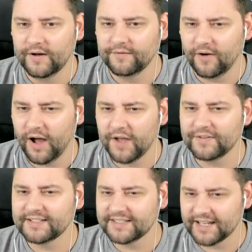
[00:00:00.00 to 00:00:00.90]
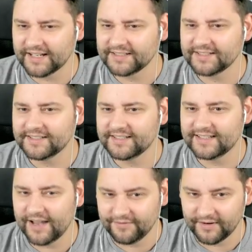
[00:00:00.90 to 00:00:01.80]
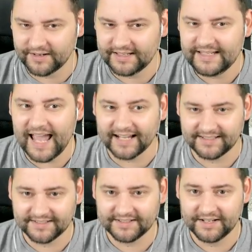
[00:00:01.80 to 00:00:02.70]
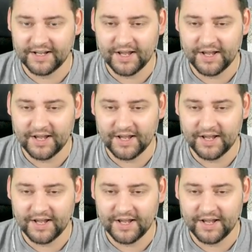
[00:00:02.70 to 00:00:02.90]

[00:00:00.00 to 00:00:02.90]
five, six, seven. Yes.